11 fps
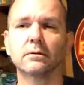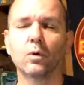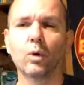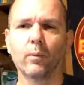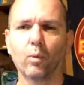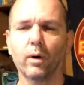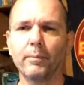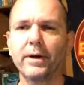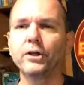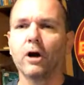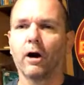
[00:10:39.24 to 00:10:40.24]
We're
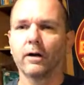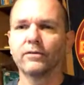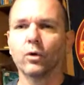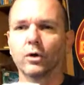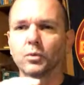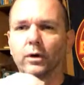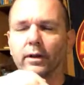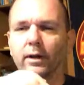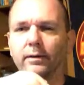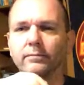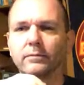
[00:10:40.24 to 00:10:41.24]
Midgard, of course. We're
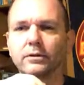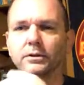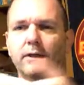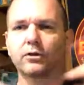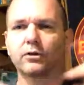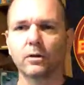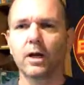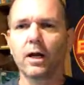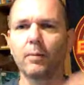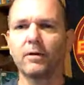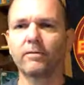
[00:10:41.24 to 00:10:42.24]
the central
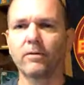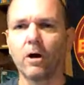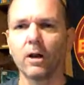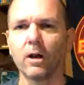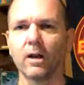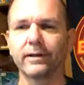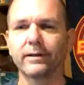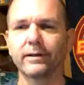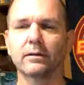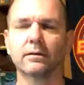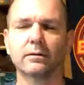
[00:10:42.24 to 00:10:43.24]
hub of all of
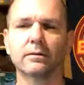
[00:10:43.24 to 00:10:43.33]
it.